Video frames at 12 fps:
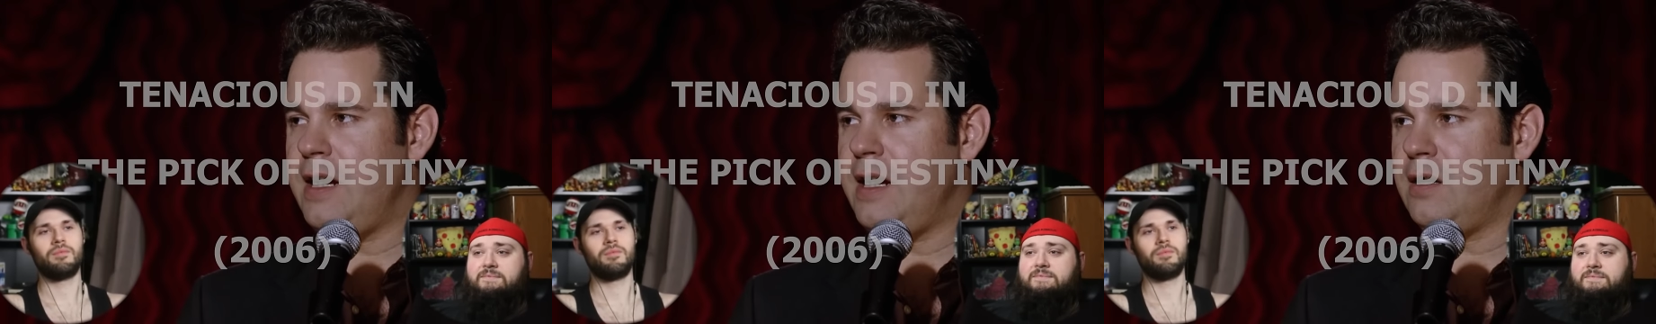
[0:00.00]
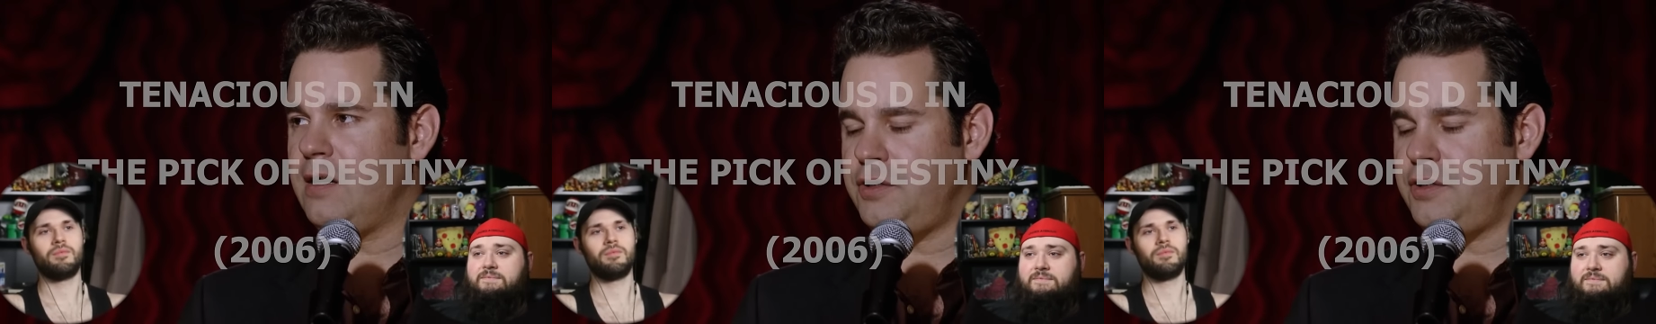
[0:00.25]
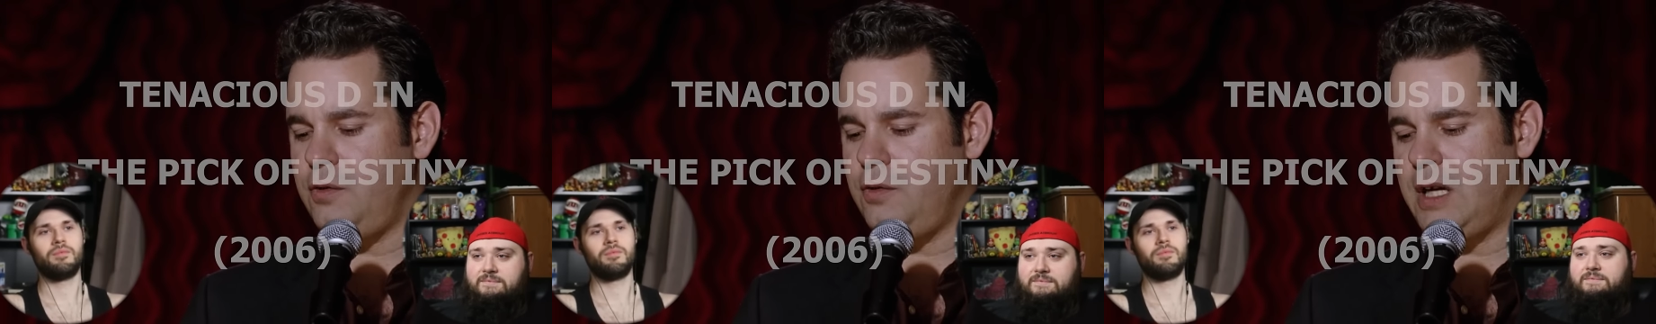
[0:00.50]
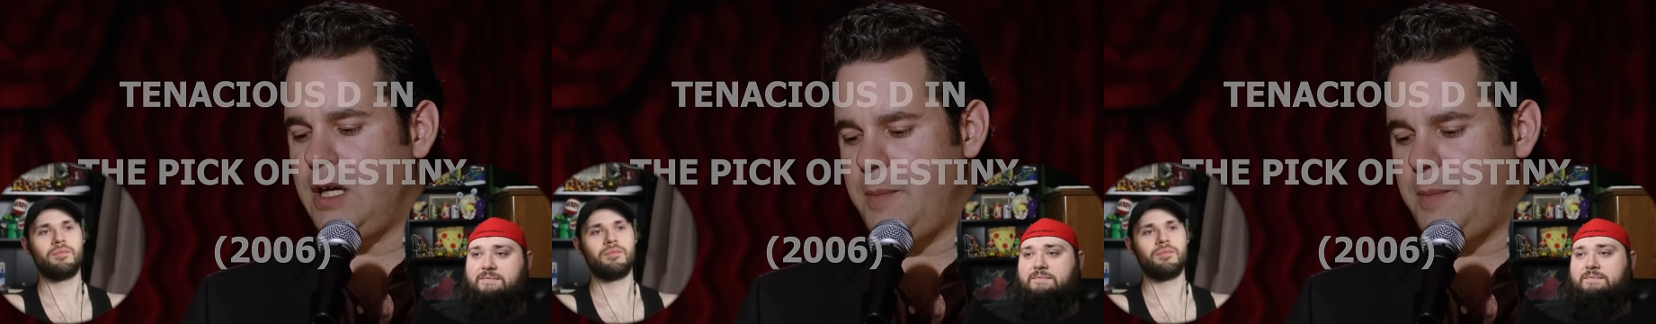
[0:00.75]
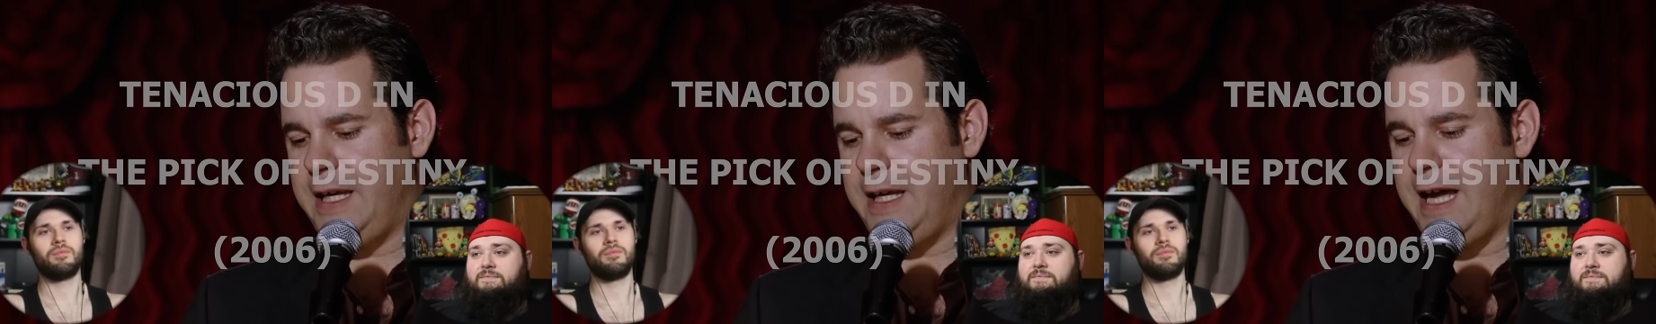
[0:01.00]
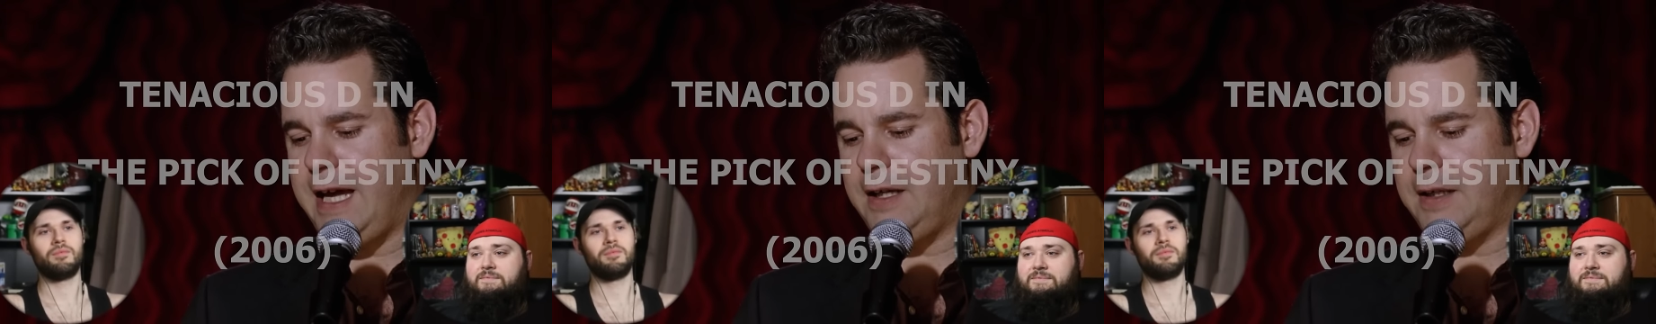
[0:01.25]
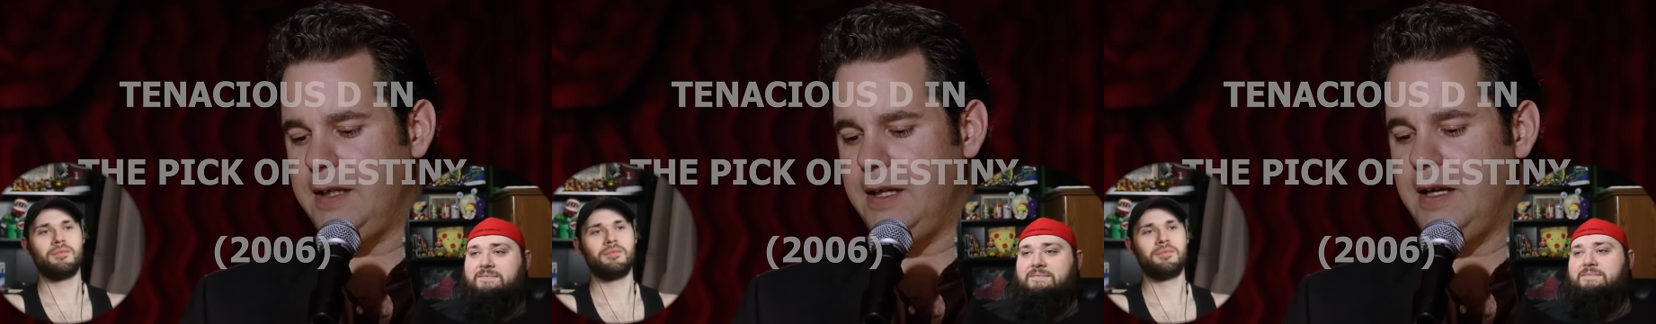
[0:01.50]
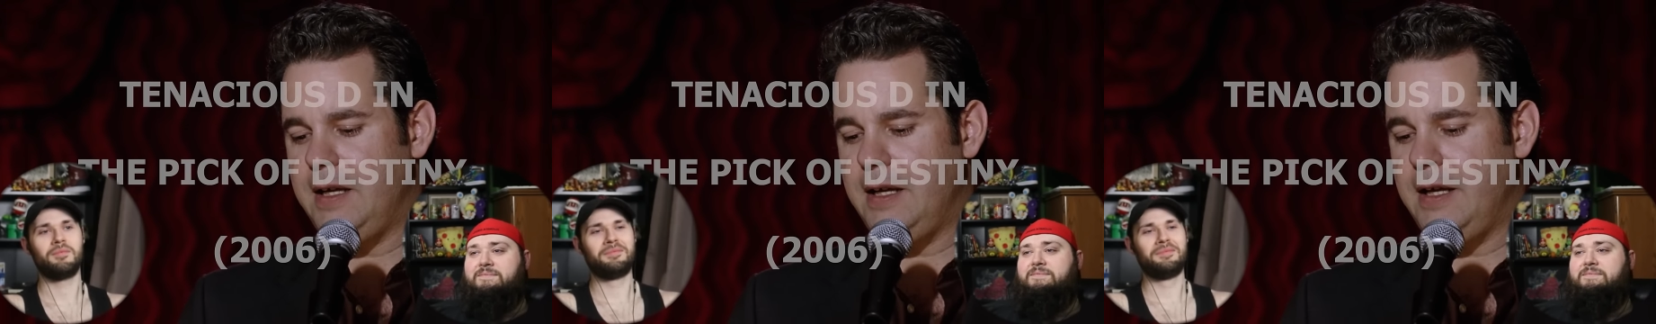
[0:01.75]
Speaker 1: here to come
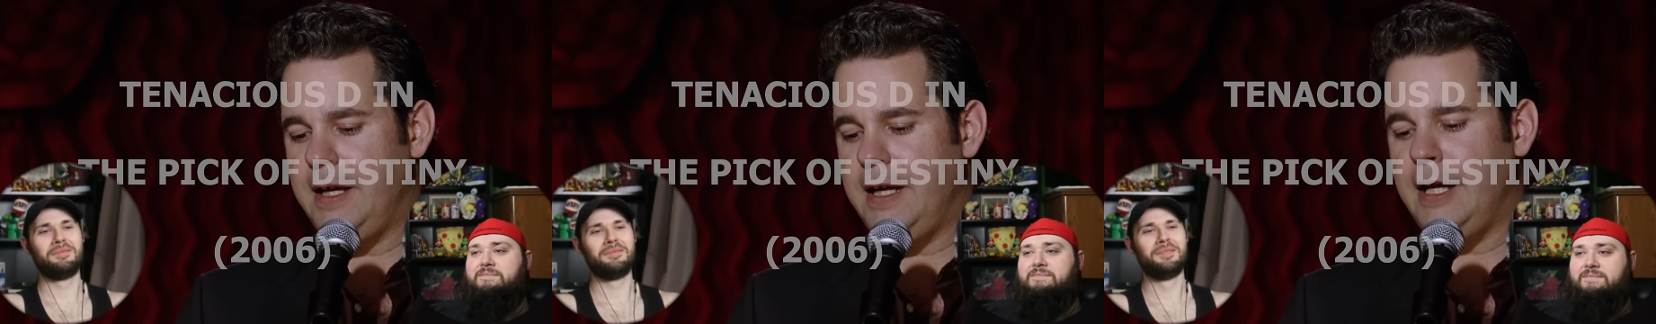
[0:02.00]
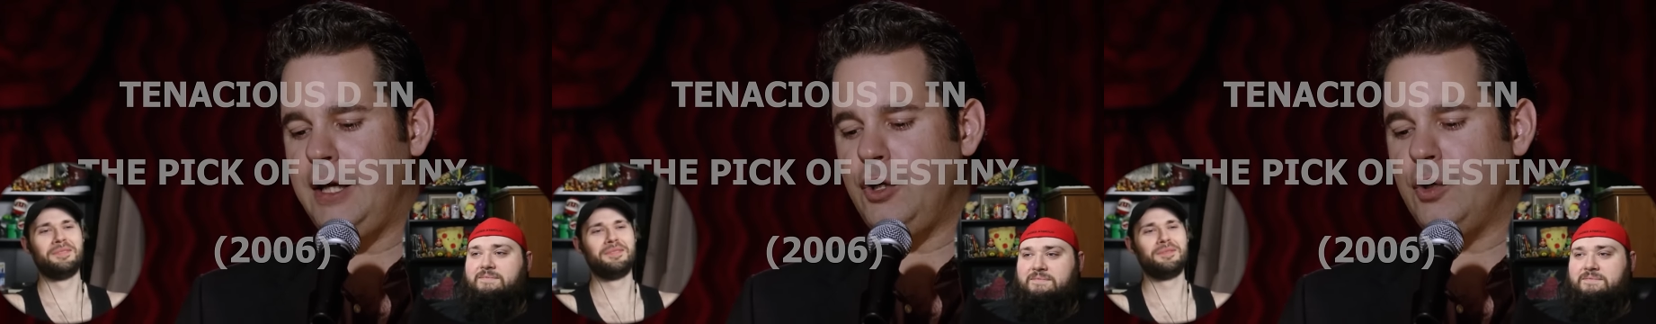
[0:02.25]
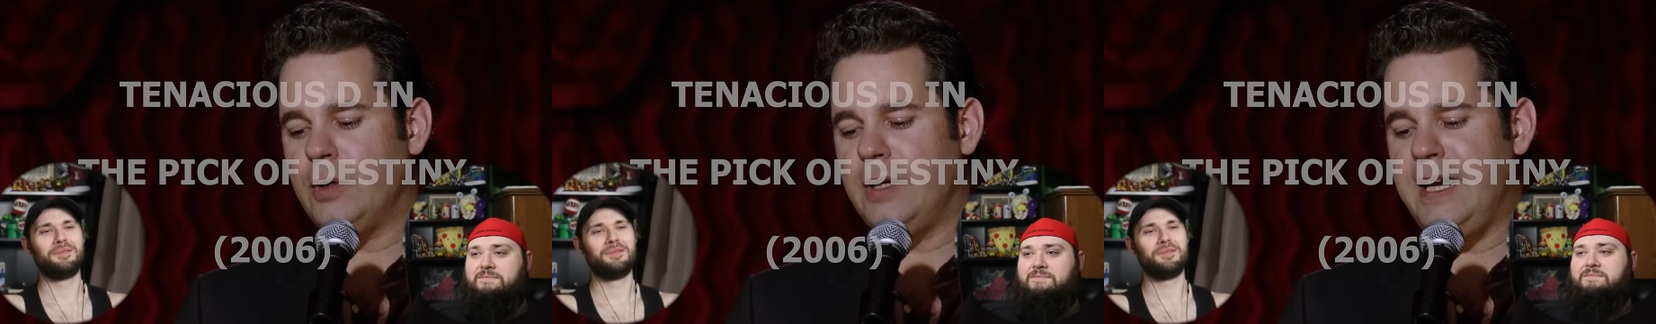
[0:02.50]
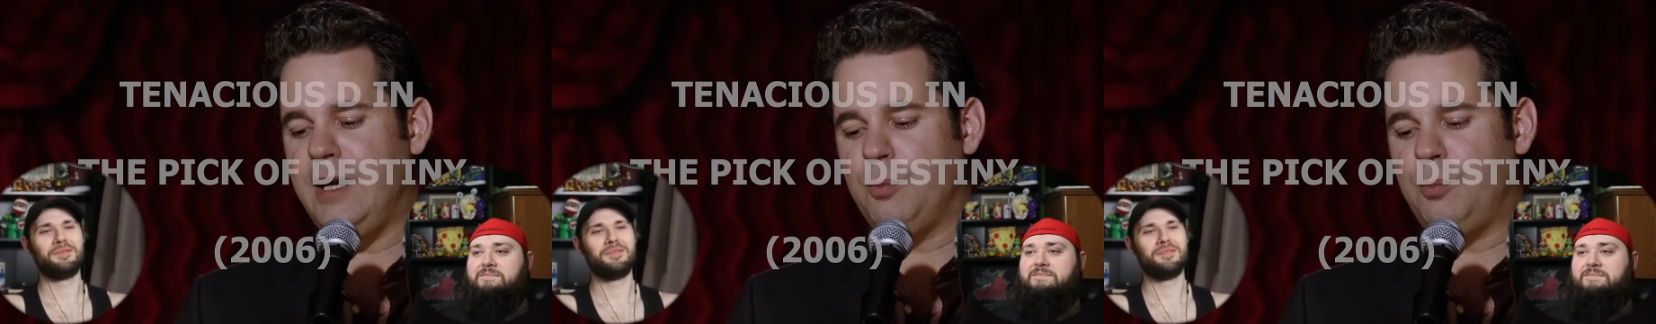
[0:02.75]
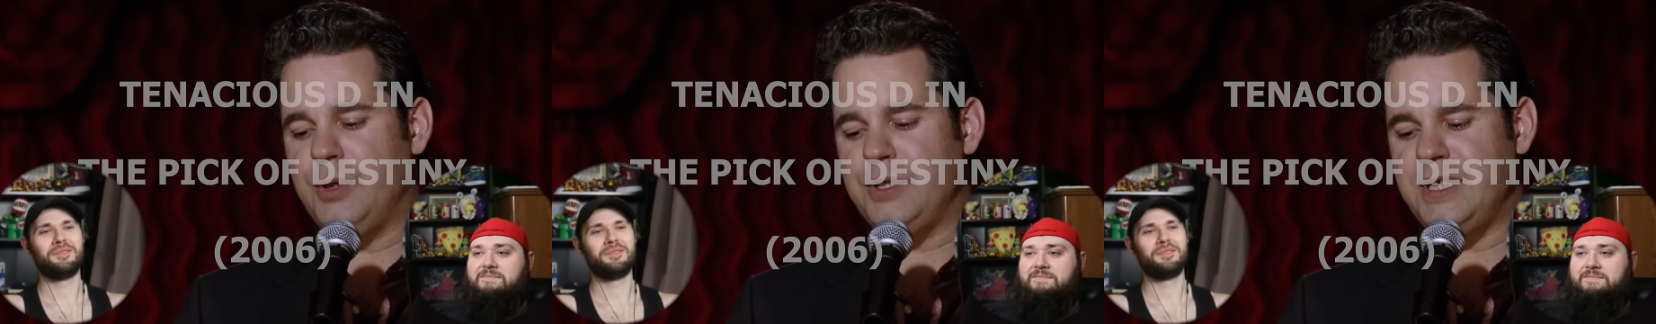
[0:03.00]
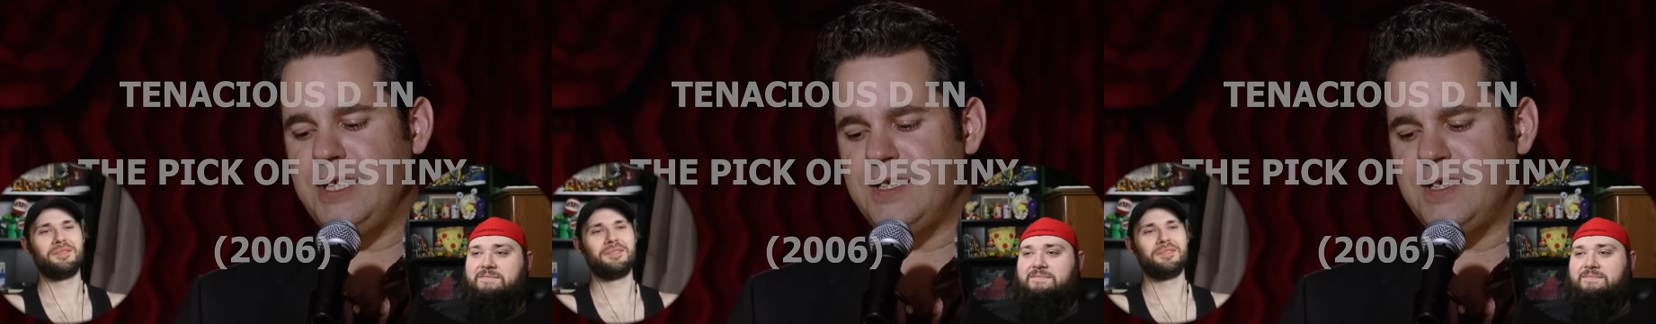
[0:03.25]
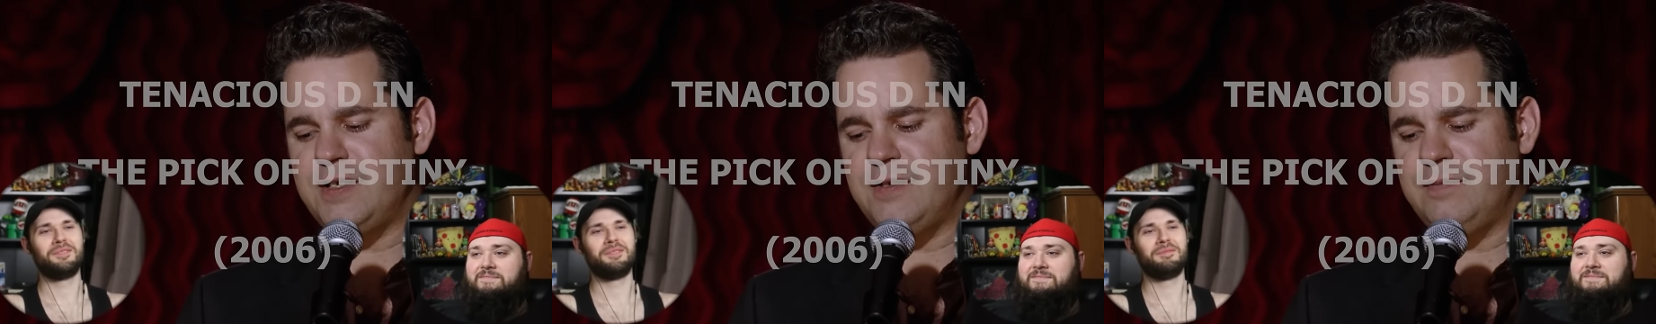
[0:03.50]
again in your ear pussies.